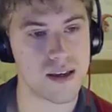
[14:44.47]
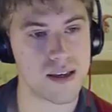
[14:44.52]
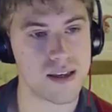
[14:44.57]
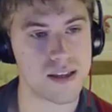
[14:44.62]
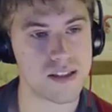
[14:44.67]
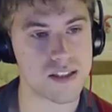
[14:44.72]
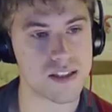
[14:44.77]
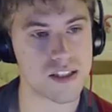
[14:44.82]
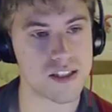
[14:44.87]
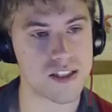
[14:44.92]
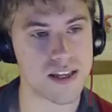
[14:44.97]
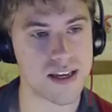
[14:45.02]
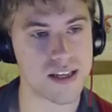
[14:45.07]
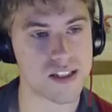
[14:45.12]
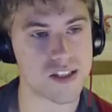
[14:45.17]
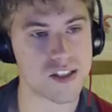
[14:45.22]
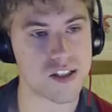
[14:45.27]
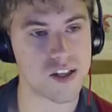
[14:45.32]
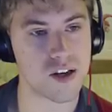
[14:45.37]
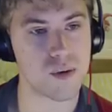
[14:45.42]
He's going to
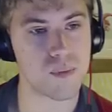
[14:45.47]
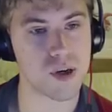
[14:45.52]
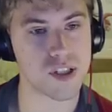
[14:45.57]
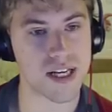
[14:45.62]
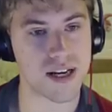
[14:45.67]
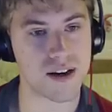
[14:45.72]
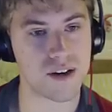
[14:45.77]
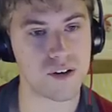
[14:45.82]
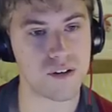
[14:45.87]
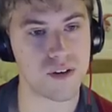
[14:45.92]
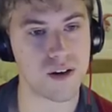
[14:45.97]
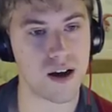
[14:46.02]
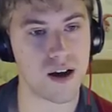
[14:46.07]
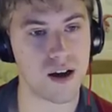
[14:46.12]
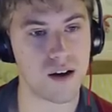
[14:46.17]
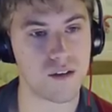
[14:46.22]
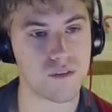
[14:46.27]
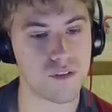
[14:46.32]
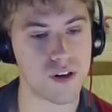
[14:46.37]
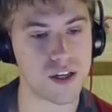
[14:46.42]
take so much
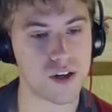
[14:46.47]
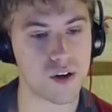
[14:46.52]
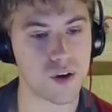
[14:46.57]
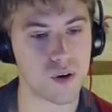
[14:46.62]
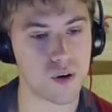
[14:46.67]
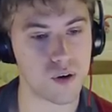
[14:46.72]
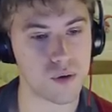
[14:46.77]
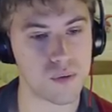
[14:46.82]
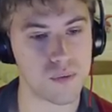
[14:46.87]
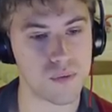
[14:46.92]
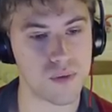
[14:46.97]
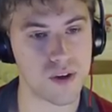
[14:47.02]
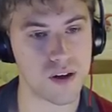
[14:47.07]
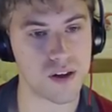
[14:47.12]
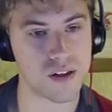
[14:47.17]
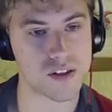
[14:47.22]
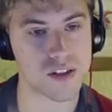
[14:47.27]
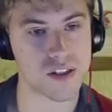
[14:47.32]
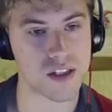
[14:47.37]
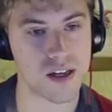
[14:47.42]
recoil
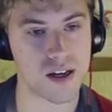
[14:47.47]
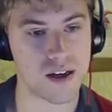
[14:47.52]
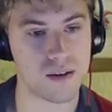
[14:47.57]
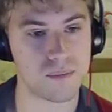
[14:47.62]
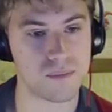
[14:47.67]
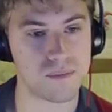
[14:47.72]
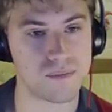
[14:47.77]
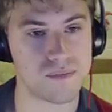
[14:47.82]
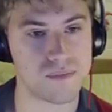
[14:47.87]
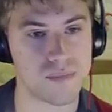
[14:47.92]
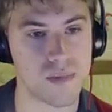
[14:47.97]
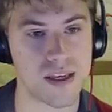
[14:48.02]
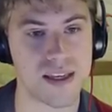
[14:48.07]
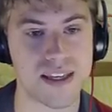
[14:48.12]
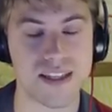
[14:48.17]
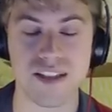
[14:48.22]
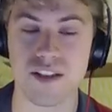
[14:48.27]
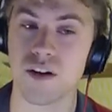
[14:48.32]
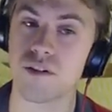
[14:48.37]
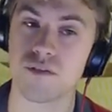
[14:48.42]
that
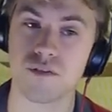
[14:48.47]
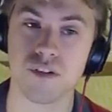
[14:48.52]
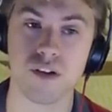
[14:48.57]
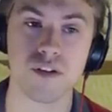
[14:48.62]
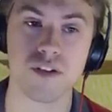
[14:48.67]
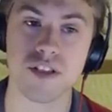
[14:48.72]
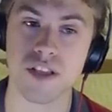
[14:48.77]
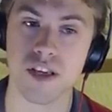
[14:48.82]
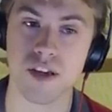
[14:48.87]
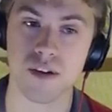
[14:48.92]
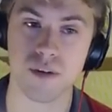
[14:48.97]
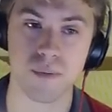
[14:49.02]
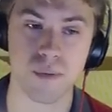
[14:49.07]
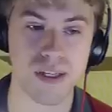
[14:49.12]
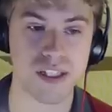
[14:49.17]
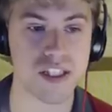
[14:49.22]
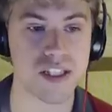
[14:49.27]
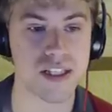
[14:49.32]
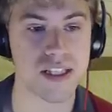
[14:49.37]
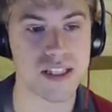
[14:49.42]
he's got Roost, though.
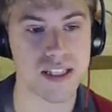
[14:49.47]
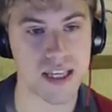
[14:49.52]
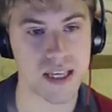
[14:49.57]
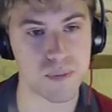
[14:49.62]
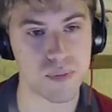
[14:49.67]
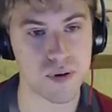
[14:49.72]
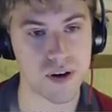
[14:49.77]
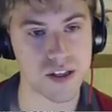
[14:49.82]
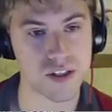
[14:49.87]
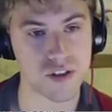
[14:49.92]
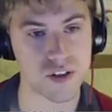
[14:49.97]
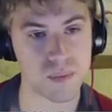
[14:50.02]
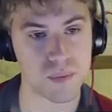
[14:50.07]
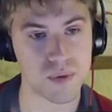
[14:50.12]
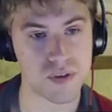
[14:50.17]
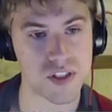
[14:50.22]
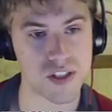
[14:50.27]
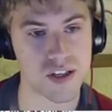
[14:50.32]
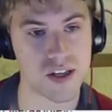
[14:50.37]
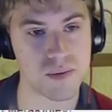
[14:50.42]
We just need to keep pressure on
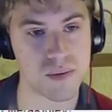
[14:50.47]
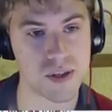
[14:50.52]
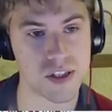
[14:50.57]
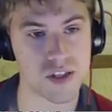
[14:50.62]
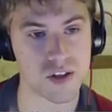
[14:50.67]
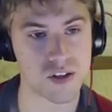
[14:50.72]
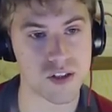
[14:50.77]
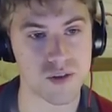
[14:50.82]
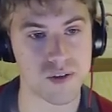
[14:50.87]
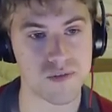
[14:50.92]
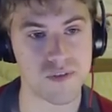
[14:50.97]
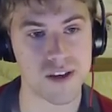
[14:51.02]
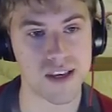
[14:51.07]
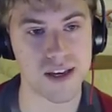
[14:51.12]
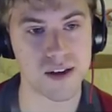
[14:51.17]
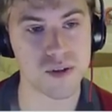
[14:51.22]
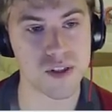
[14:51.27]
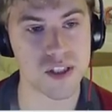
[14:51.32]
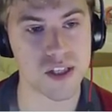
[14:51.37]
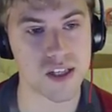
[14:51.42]
him with Seismic Toss, so if he
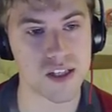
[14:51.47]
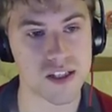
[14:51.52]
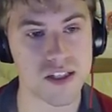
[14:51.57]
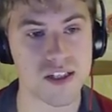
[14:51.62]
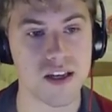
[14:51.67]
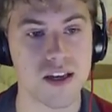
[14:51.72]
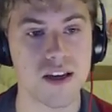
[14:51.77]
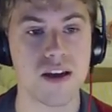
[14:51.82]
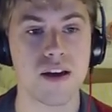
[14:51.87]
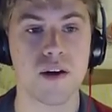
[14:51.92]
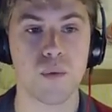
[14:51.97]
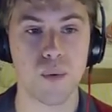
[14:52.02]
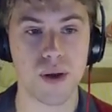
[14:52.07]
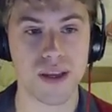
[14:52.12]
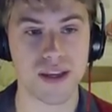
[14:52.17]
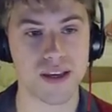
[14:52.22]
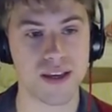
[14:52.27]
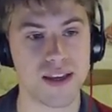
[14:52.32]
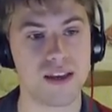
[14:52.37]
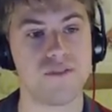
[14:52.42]
kills us,
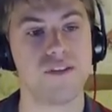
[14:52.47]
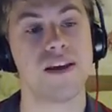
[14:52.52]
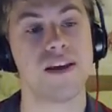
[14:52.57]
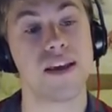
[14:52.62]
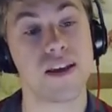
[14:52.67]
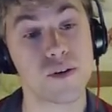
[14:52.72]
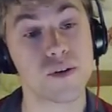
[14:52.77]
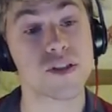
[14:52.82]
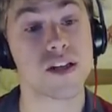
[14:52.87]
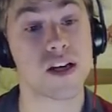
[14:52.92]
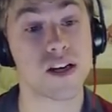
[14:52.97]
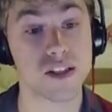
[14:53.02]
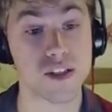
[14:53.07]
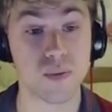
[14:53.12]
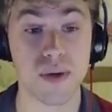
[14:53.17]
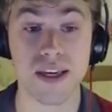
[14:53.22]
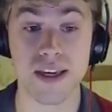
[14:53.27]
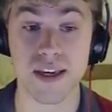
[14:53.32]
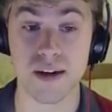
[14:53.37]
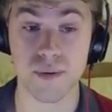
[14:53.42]
we
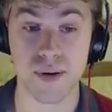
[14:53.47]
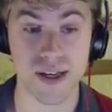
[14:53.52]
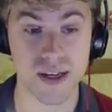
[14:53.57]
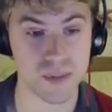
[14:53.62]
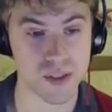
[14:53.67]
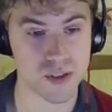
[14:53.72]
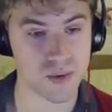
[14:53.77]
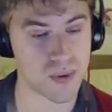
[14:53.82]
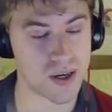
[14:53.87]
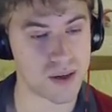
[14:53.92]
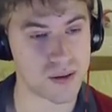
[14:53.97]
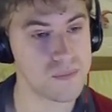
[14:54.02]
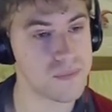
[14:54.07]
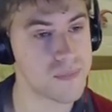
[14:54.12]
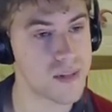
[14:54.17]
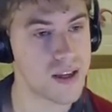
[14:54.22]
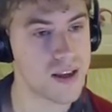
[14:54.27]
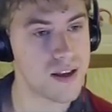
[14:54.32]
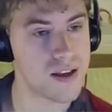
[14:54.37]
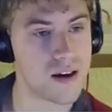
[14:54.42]
kill him as
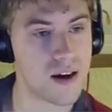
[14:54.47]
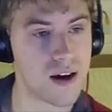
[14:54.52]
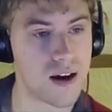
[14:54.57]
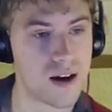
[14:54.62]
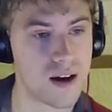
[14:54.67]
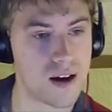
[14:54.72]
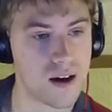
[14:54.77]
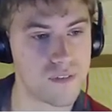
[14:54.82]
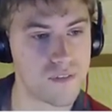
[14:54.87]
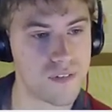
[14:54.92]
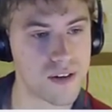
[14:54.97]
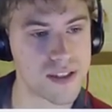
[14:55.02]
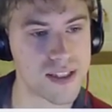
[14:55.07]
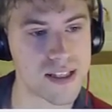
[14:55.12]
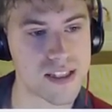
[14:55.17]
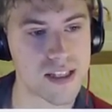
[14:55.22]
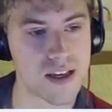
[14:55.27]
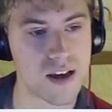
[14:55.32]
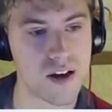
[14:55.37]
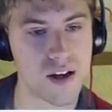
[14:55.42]
well. I
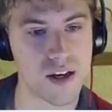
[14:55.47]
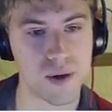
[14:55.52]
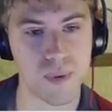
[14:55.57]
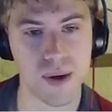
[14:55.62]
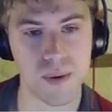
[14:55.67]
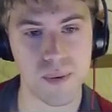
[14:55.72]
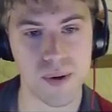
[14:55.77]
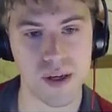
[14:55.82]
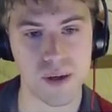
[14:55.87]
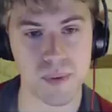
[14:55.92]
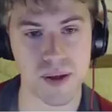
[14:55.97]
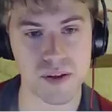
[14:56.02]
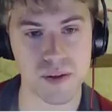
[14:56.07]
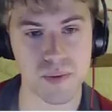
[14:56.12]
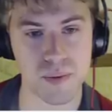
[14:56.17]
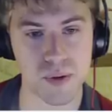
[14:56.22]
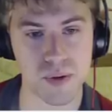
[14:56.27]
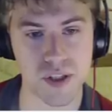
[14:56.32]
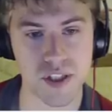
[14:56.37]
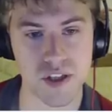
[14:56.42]
think that's the only way we're going to be
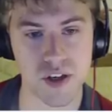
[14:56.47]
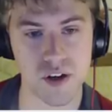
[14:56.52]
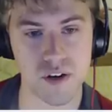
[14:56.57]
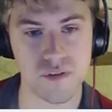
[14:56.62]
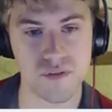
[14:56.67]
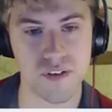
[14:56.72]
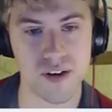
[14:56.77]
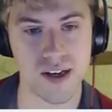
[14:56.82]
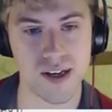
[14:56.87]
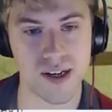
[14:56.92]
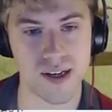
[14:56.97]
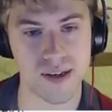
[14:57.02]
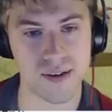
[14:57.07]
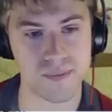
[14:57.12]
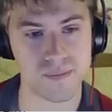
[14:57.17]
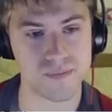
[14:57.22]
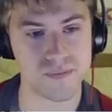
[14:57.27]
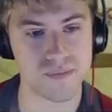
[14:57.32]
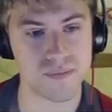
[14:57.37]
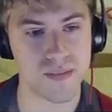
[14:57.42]
able to pull this off.
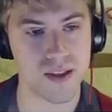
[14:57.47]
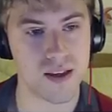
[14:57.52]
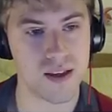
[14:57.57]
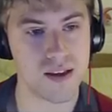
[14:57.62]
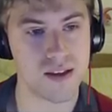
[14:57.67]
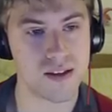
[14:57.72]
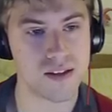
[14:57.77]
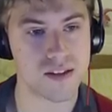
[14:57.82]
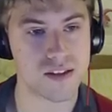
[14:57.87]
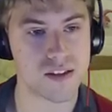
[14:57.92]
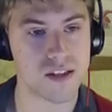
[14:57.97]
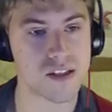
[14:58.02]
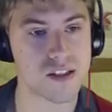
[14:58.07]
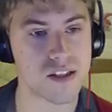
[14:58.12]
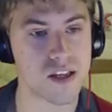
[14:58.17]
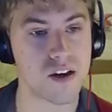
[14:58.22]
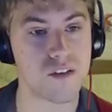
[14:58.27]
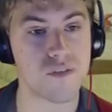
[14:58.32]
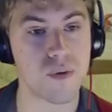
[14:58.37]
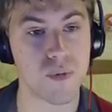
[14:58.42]

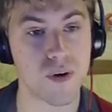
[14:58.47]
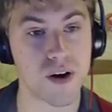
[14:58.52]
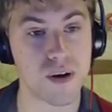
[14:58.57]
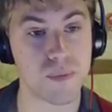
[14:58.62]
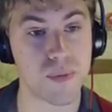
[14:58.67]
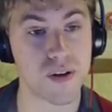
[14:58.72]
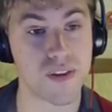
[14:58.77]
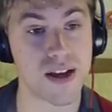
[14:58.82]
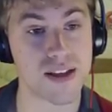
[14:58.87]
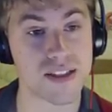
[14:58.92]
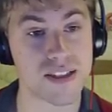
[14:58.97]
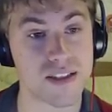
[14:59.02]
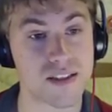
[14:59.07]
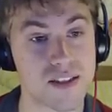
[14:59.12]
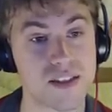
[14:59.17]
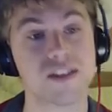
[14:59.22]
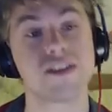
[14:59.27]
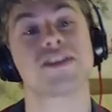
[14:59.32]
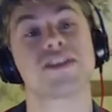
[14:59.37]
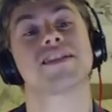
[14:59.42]
Does go for Brave Bird. That's
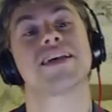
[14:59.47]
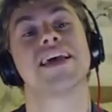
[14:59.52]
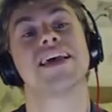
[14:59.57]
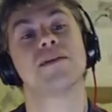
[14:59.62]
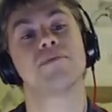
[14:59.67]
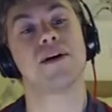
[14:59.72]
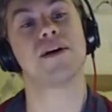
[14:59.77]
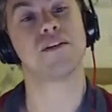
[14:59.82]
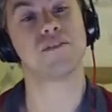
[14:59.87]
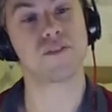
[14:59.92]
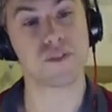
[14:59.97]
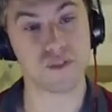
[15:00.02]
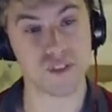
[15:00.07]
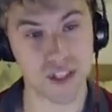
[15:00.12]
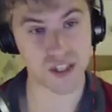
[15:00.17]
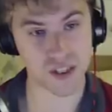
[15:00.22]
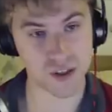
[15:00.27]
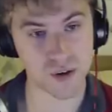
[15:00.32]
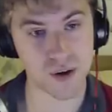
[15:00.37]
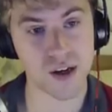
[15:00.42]
going to take him out
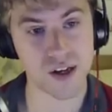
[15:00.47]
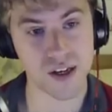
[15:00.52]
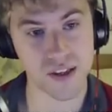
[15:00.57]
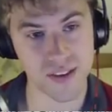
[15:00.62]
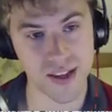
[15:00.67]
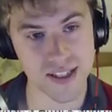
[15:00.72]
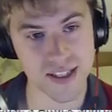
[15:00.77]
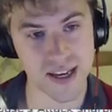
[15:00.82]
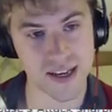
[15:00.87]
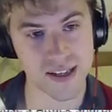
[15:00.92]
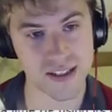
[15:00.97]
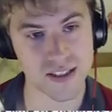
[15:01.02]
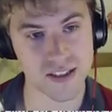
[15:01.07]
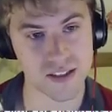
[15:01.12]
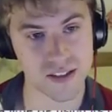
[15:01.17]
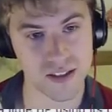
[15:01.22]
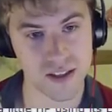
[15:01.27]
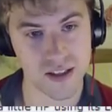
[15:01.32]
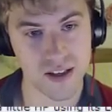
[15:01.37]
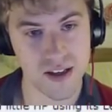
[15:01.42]
recoil. Okay, that's
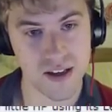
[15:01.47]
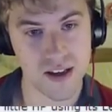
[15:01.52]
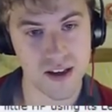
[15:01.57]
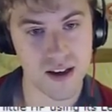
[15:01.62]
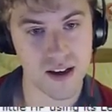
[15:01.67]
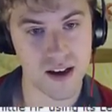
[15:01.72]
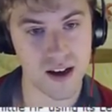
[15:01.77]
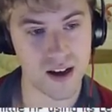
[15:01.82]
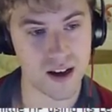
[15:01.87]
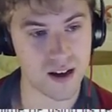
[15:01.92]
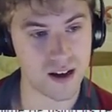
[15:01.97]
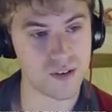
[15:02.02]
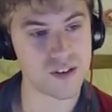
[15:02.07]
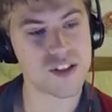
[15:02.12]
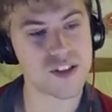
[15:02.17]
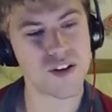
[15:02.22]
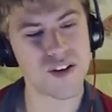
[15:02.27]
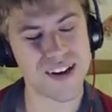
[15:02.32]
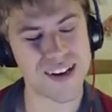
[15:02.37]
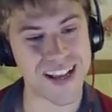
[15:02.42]
excellent.
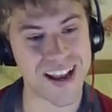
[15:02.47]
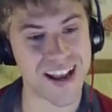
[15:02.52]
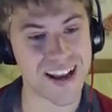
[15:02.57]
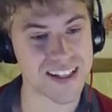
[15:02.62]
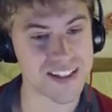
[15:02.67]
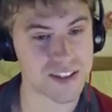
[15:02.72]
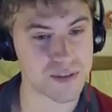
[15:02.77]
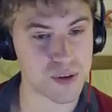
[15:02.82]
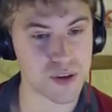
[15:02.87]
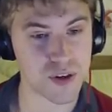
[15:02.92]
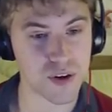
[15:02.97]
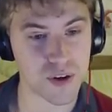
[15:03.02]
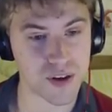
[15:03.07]
Well, it's not really excellent.